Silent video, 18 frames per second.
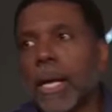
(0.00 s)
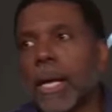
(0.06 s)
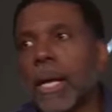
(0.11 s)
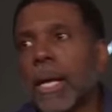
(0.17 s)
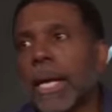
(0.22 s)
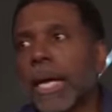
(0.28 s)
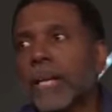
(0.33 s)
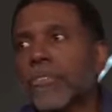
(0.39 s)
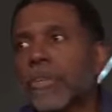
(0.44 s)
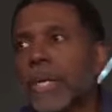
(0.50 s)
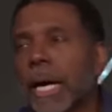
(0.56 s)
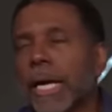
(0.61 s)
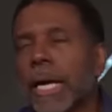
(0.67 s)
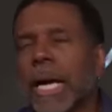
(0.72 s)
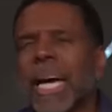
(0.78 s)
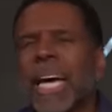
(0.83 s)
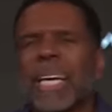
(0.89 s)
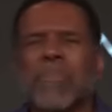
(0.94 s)
Last
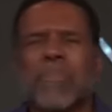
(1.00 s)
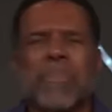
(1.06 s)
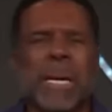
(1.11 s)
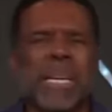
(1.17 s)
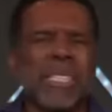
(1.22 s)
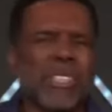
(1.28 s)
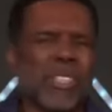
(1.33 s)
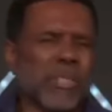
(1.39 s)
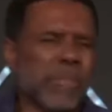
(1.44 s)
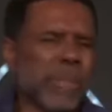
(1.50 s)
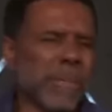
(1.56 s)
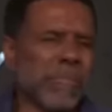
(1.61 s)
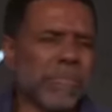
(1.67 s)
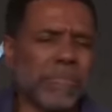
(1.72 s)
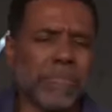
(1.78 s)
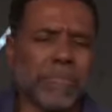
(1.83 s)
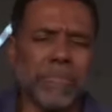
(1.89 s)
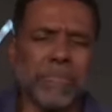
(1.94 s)
night, I just
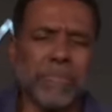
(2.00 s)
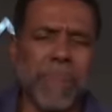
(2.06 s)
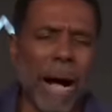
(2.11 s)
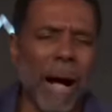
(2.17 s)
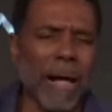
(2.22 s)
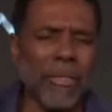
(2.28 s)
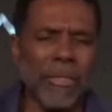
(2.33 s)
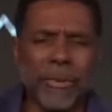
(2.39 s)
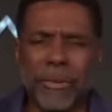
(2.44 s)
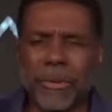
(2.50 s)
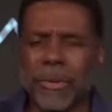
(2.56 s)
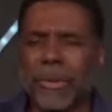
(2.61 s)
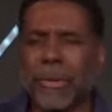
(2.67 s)
been bothered.